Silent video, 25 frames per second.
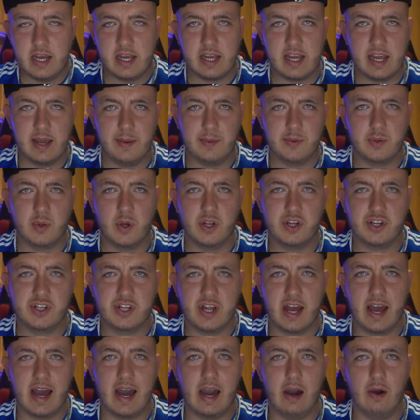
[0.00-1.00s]
Ipswich
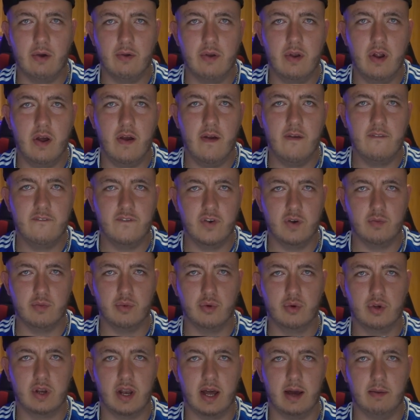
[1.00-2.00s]
Town
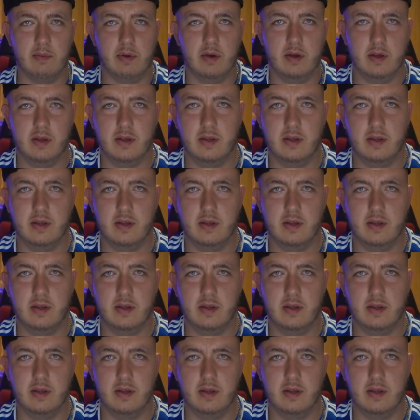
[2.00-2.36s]
Football Club.